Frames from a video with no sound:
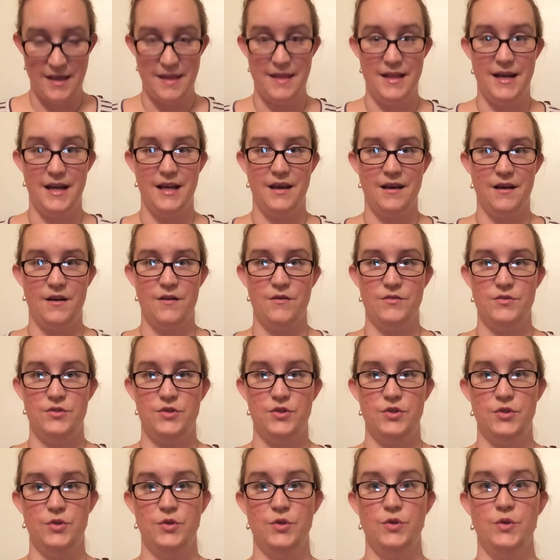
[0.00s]
Then I got a
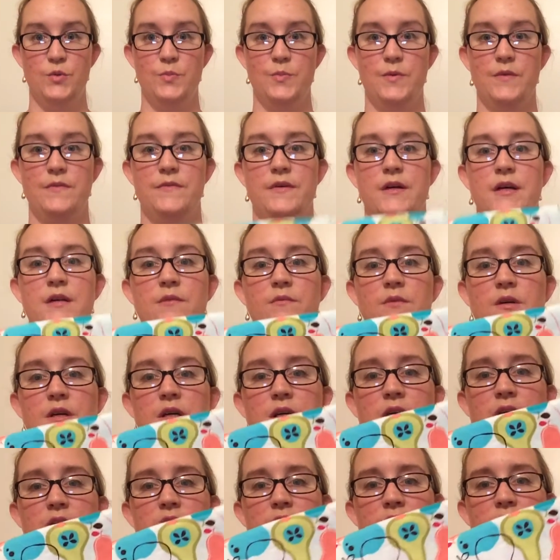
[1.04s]
super fun
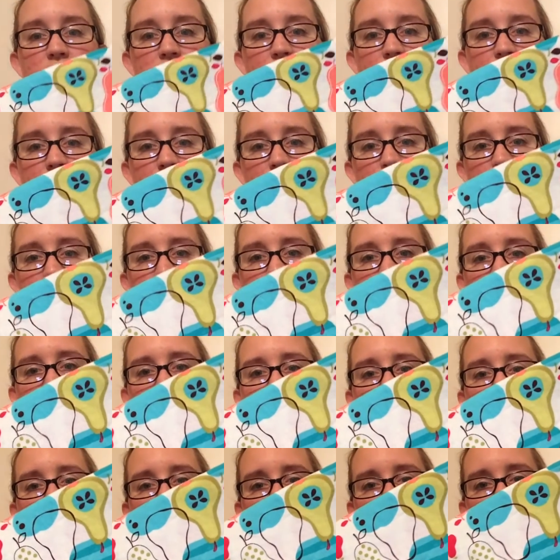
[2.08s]
one with
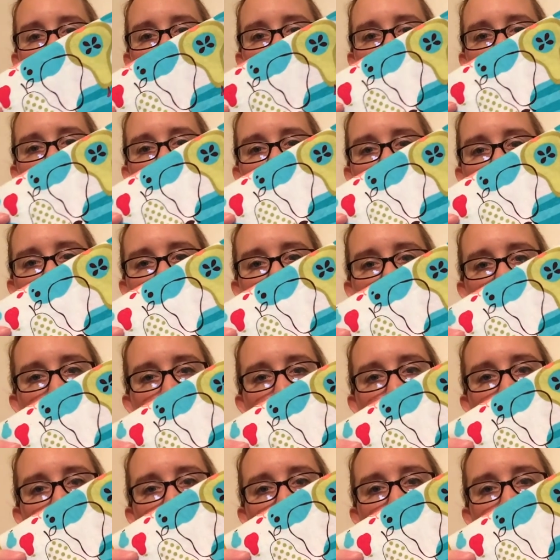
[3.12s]
lots of pairs
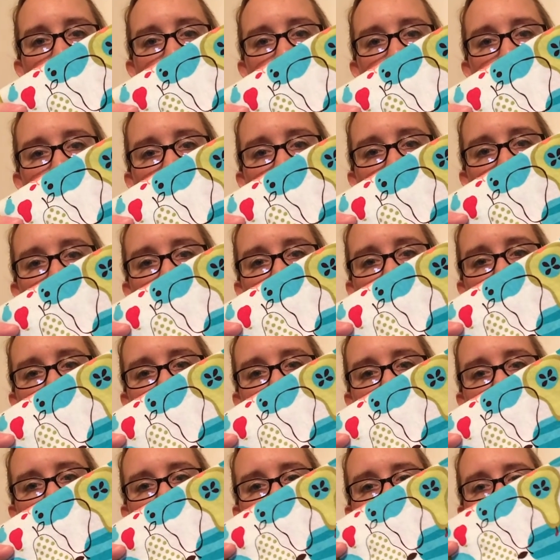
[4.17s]
coming and going and
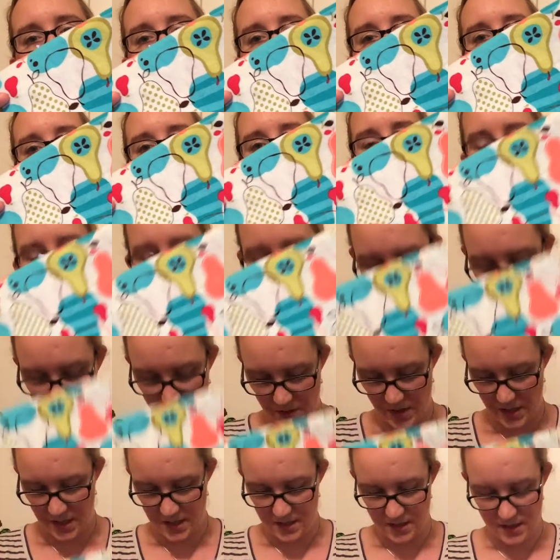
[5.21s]
upside down and tons of
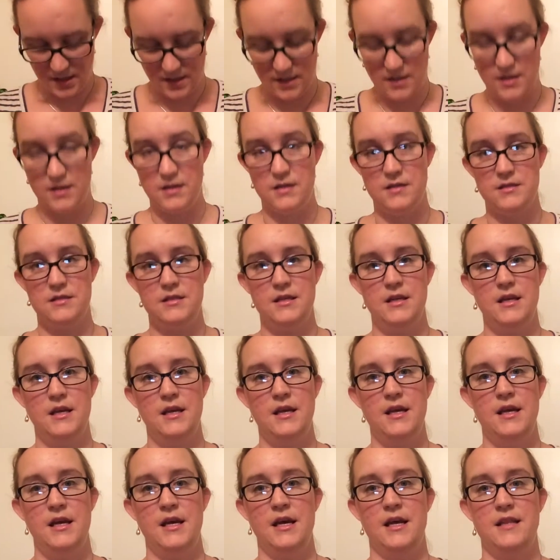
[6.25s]
bright colors.
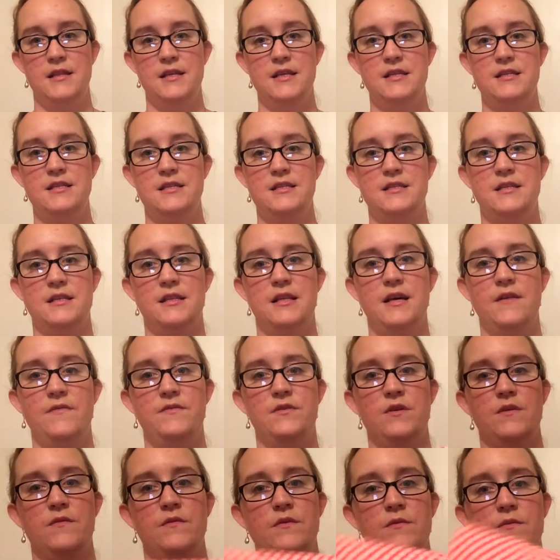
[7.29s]
And this is a
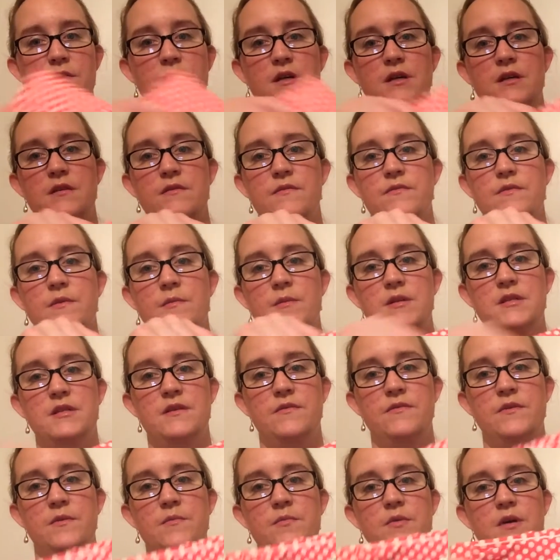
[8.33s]
leftover one from a
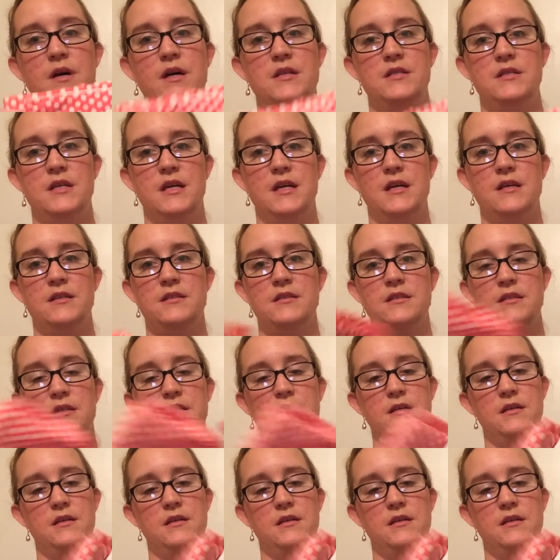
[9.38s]
different project.